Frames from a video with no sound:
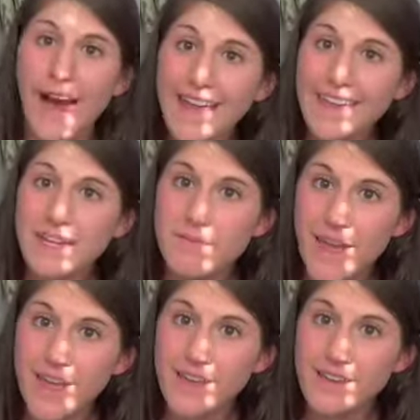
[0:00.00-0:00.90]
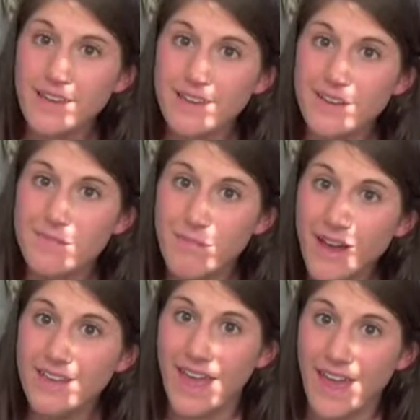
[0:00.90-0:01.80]
I can make
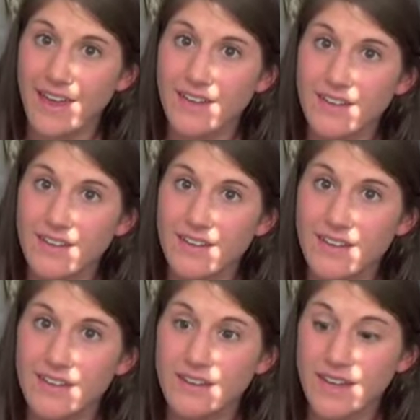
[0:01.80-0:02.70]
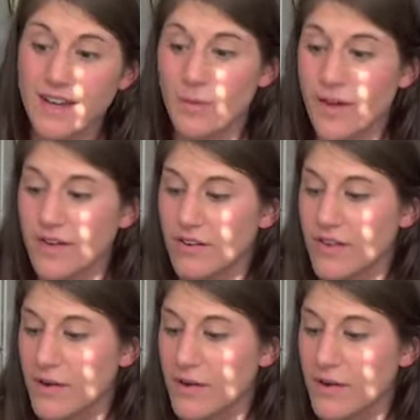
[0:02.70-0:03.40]
mug cake, and I will.